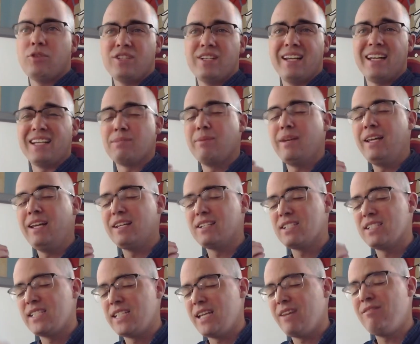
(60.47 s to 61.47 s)
as many as
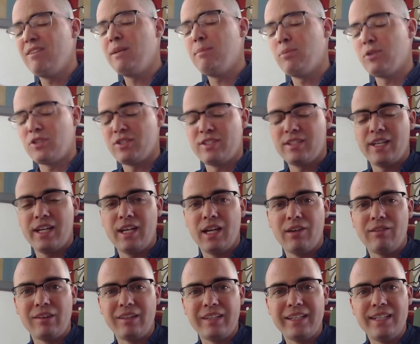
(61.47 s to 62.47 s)
70%
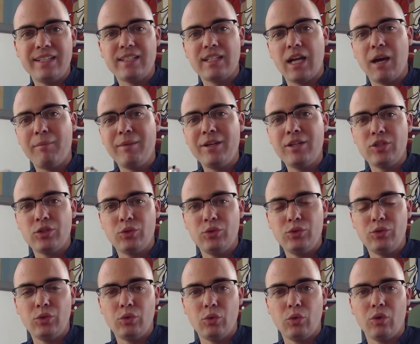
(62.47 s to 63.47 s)
of leads coming to
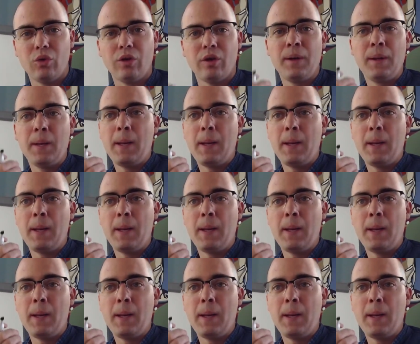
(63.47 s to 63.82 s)
your